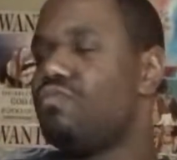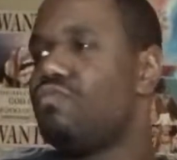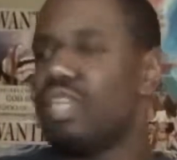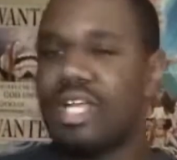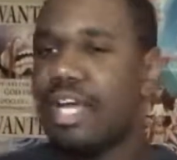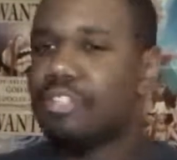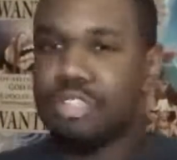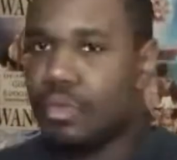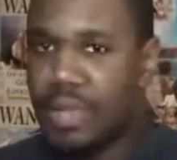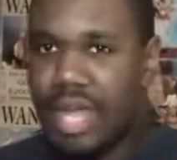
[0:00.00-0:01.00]
they're not
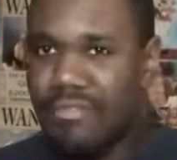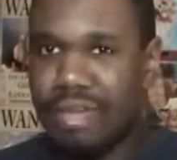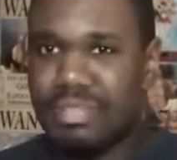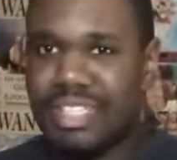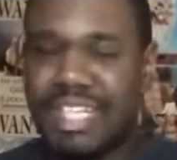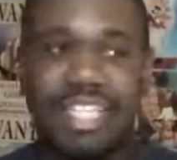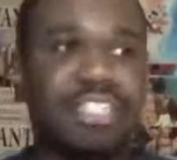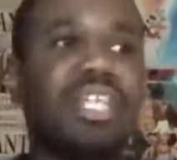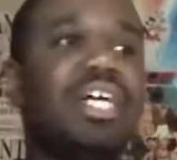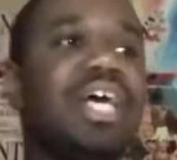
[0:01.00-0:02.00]
showing that rape scene.
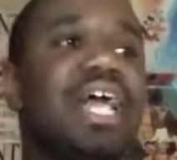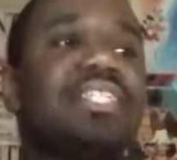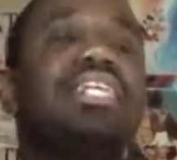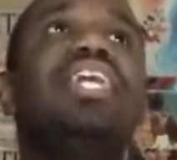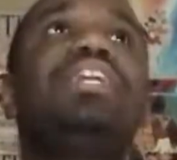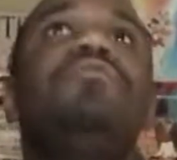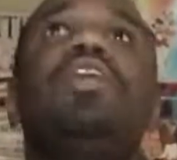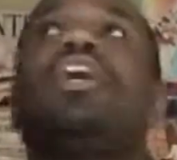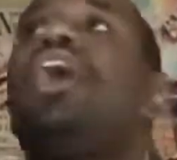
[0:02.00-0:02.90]
It's like they want to